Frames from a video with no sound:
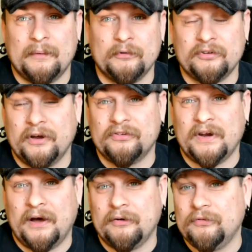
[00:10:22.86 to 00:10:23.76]
massage it
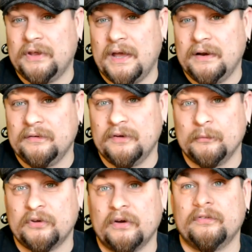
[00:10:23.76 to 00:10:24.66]
out if you can, see a
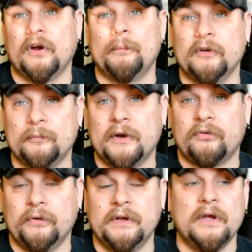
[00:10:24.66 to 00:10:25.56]
massage therapist
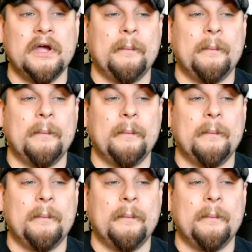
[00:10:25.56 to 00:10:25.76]
especially,